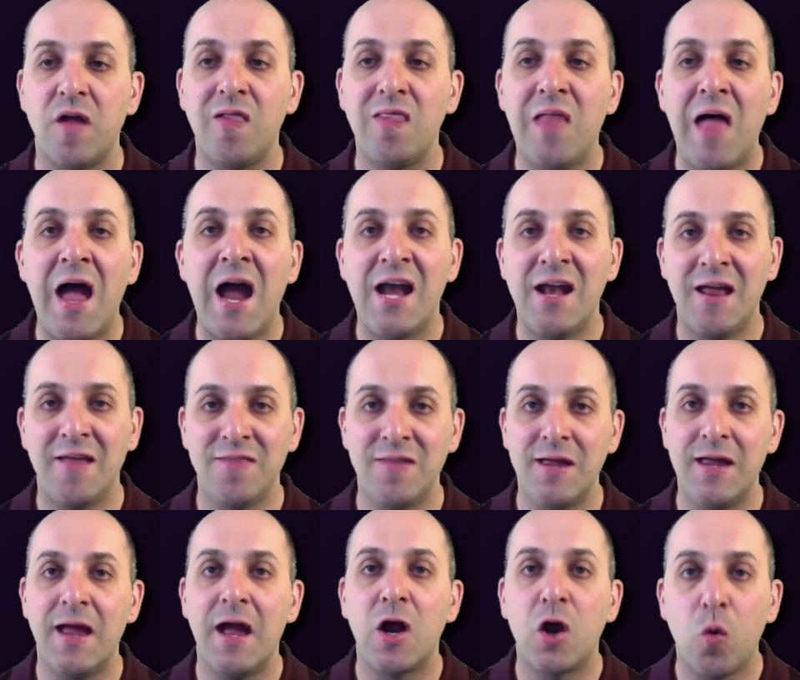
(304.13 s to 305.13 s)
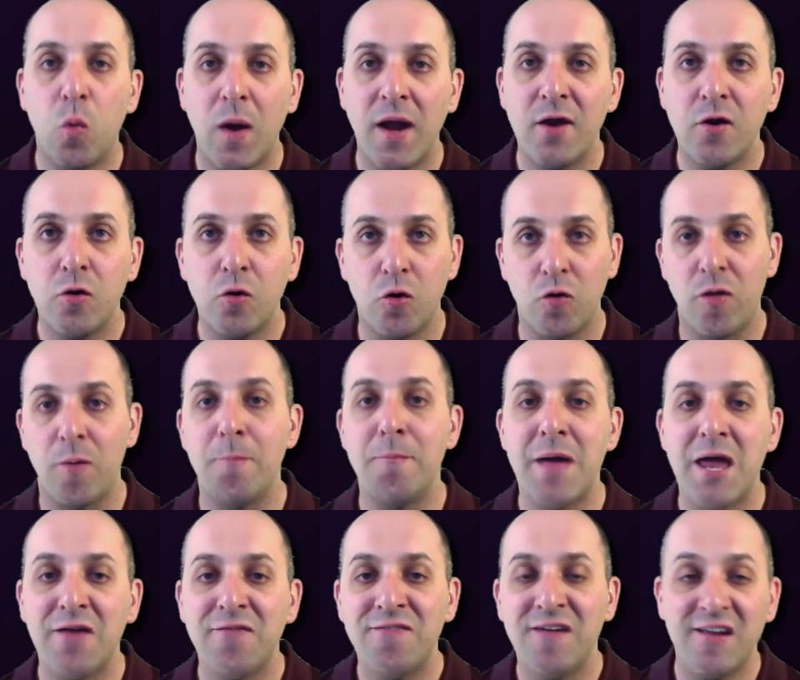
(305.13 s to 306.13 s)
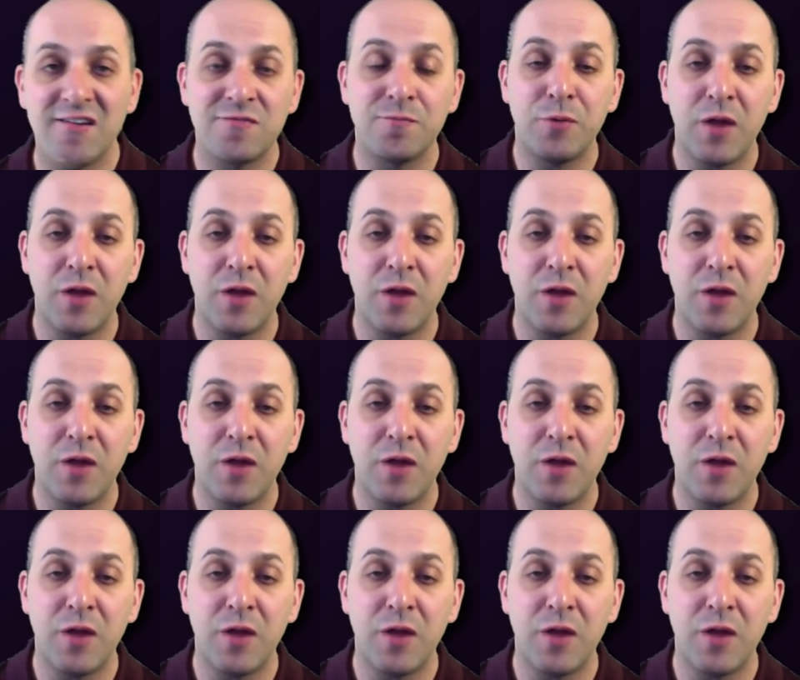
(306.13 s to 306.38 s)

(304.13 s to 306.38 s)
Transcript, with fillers: align at the equator or the metaphase